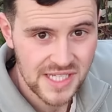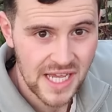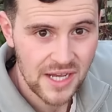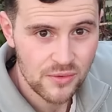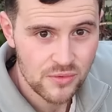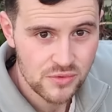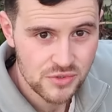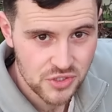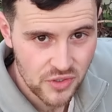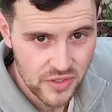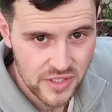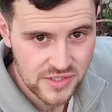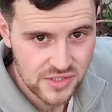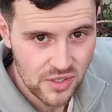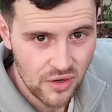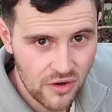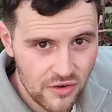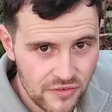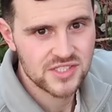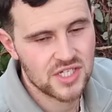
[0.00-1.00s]
that all dries
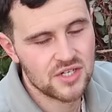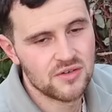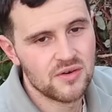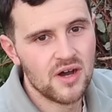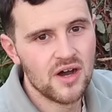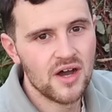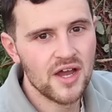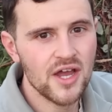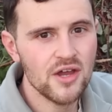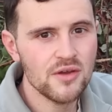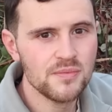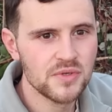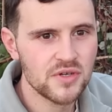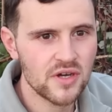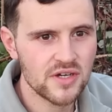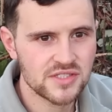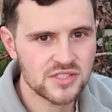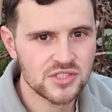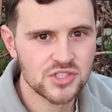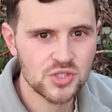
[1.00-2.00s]
off. So I hope you
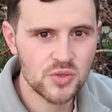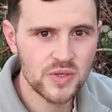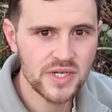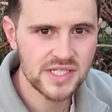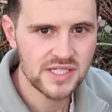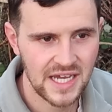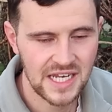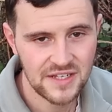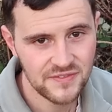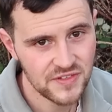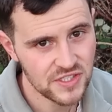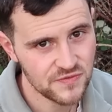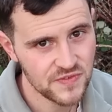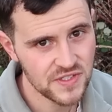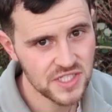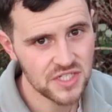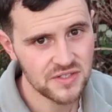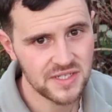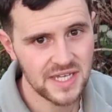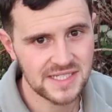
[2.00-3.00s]
guys enjoyed, and if this
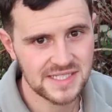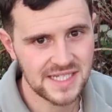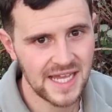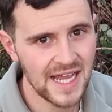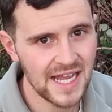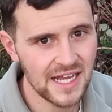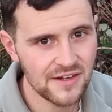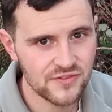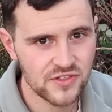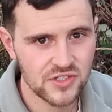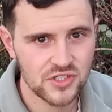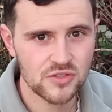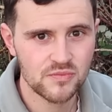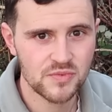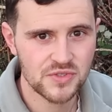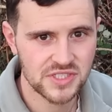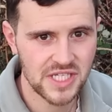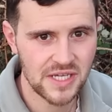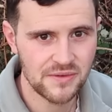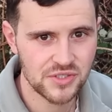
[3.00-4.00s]
video gets half the good
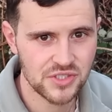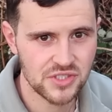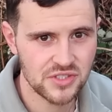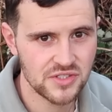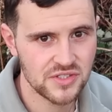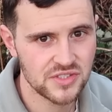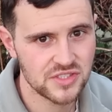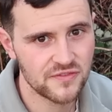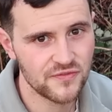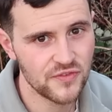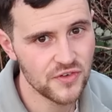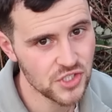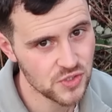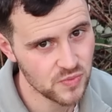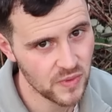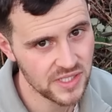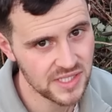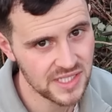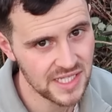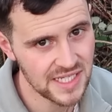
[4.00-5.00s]
reception as the first
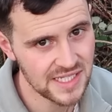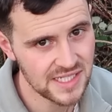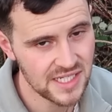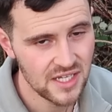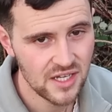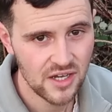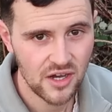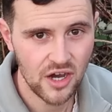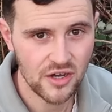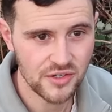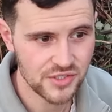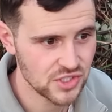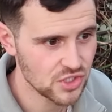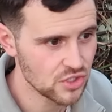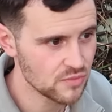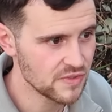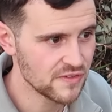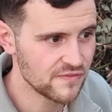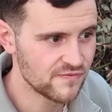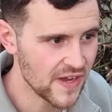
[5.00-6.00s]
one did, I'll still
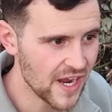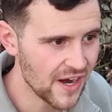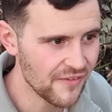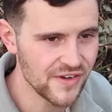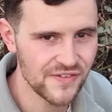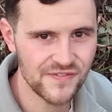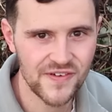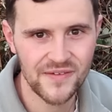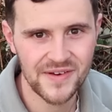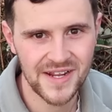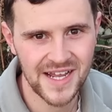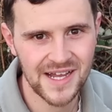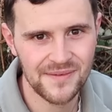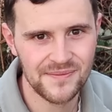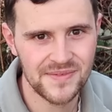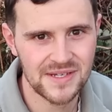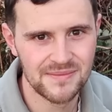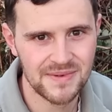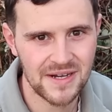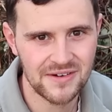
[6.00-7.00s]
be very, very
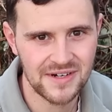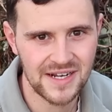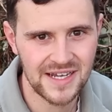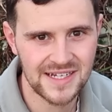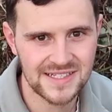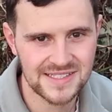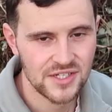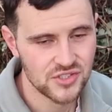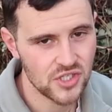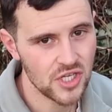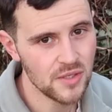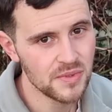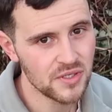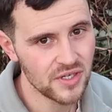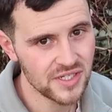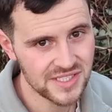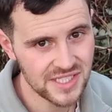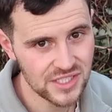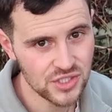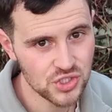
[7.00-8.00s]
happy about that. So I hope you
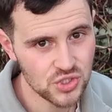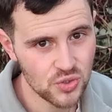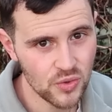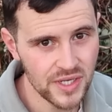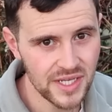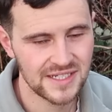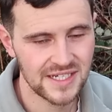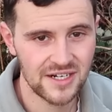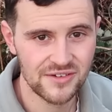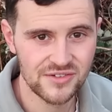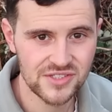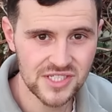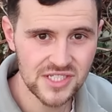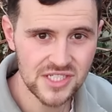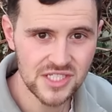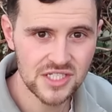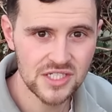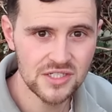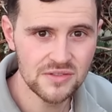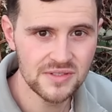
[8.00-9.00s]
guys did enjoy, and I'll see
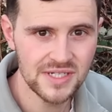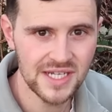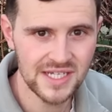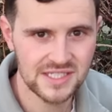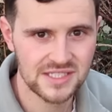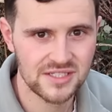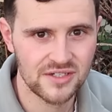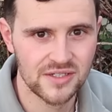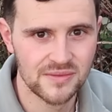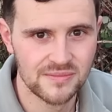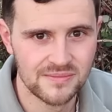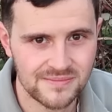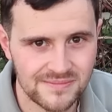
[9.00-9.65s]
you next time.